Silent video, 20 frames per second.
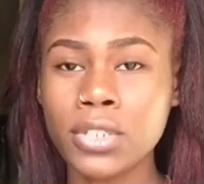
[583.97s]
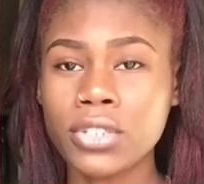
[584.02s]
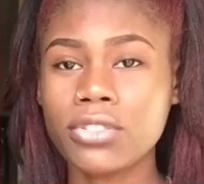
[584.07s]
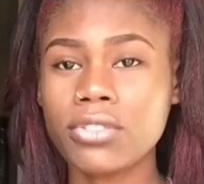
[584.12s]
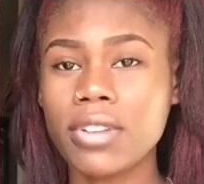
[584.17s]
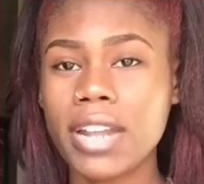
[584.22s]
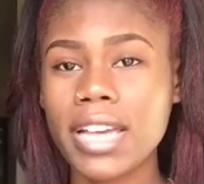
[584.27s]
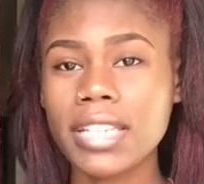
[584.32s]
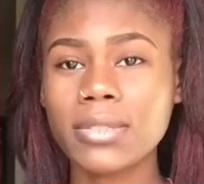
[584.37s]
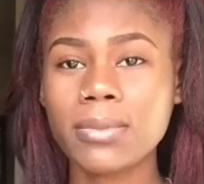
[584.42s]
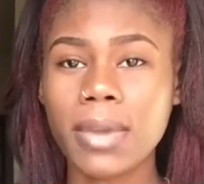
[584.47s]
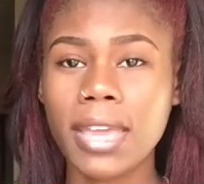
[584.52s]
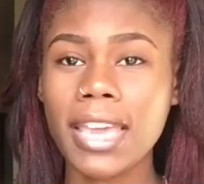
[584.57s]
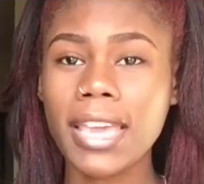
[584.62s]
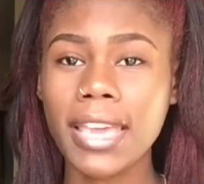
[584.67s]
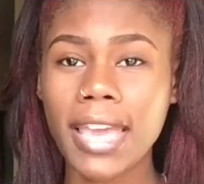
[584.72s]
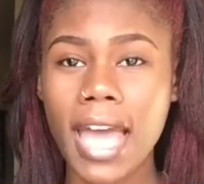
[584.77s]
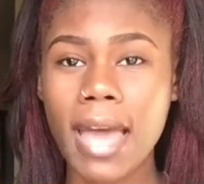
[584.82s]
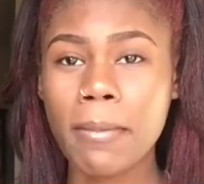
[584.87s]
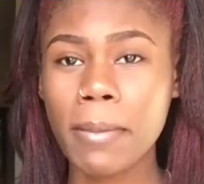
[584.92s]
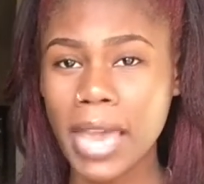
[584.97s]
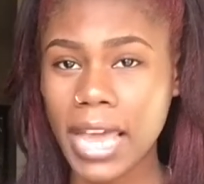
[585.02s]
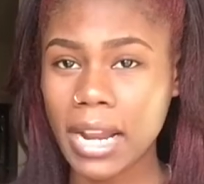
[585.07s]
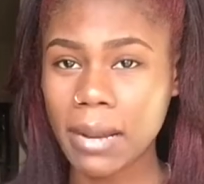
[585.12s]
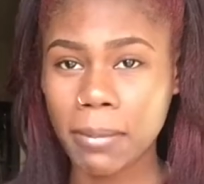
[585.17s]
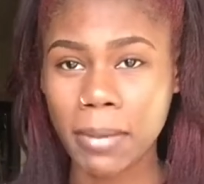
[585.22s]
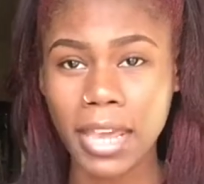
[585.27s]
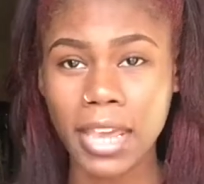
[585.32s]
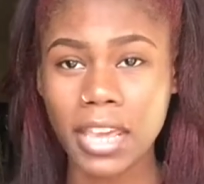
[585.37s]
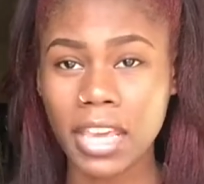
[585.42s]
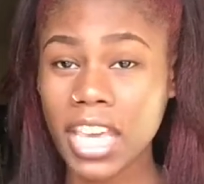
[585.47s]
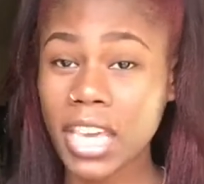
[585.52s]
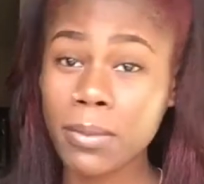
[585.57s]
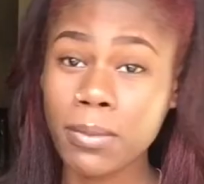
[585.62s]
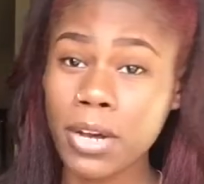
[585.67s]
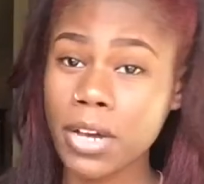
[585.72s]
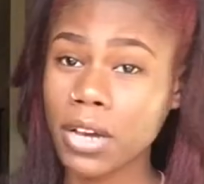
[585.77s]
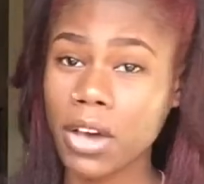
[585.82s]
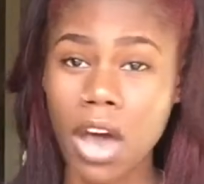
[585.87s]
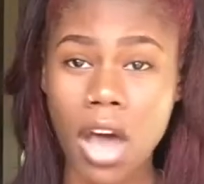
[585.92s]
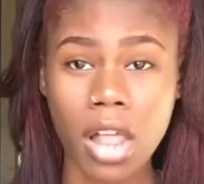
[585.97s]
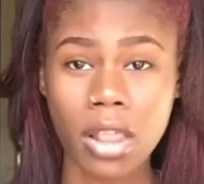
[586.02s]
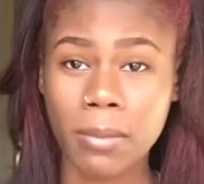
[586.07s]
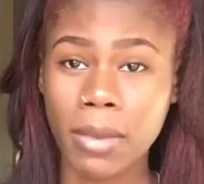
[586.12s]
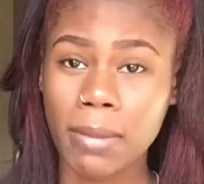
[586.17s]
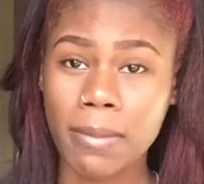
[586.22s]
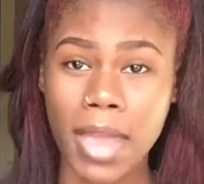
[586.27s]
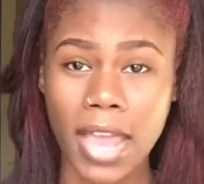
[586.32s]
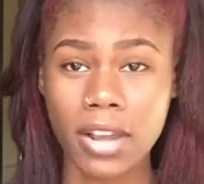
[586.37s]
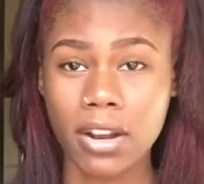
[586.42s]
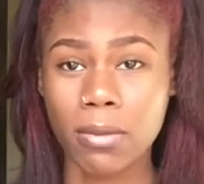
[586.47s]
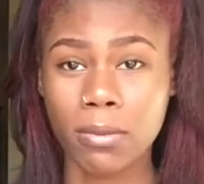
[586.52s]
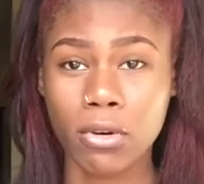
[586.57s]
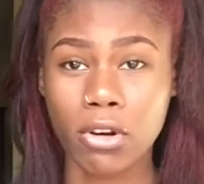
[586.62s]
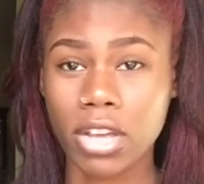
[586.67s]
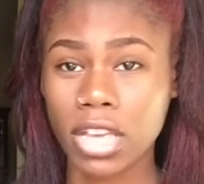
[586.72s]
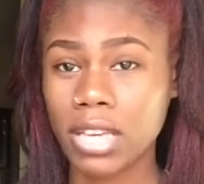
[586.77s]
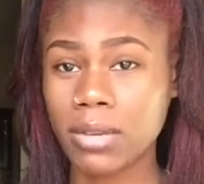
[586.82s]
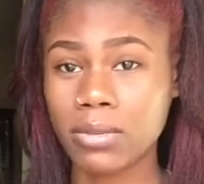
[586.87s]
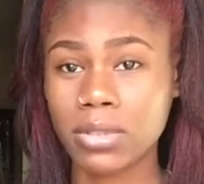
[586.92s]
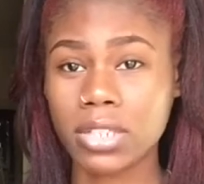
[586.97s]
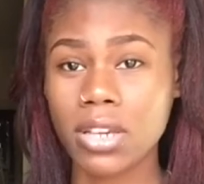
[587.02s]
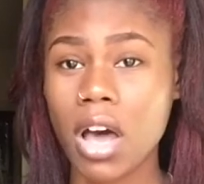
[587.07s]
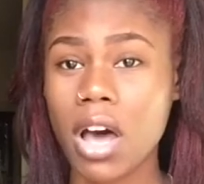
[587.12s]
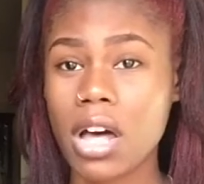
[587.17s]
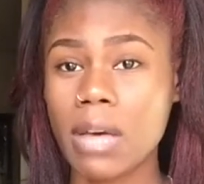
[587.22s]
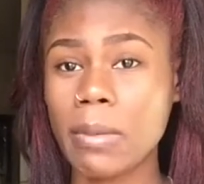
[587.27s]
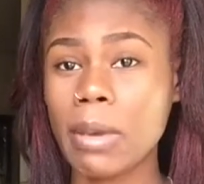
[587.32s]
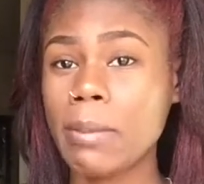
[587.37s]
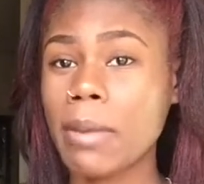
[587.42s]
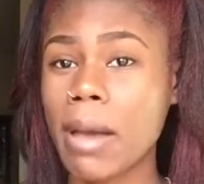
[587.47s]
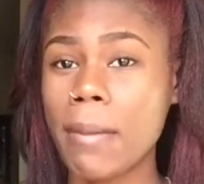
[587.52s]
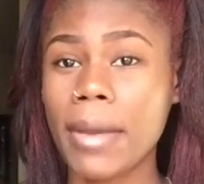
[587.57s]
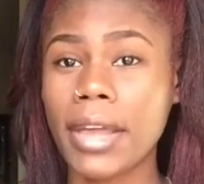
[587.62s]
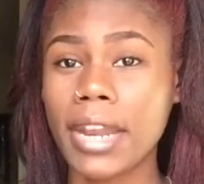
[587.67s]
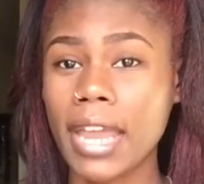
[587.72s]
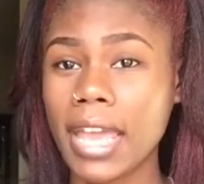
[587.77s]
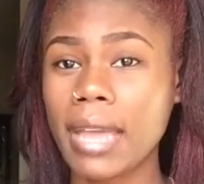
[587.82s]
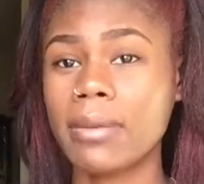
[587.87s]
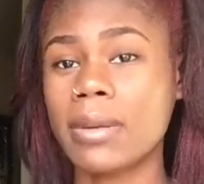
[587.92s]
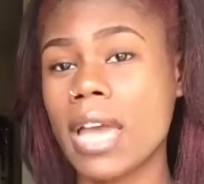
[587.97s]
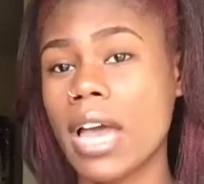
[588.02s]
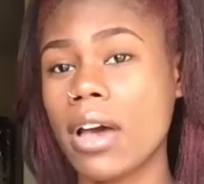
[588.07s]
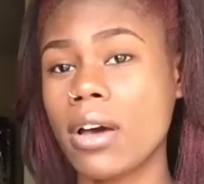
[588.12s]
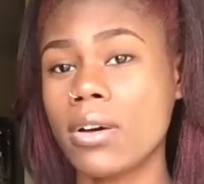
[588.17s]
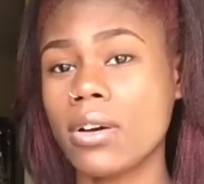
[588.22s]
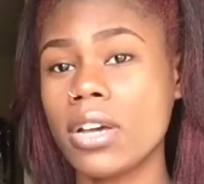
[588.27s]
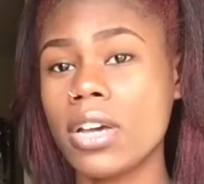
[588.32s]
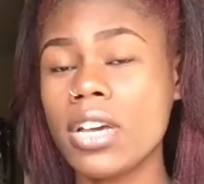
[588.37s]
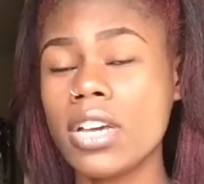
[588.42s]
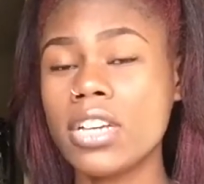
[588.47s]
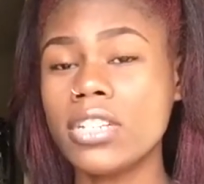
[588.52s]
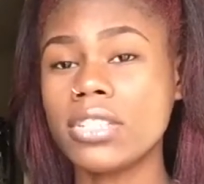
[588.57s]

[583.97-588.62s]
So that's when he got mad at me and he wasn't calling me bae no more. He was calling me by my name now.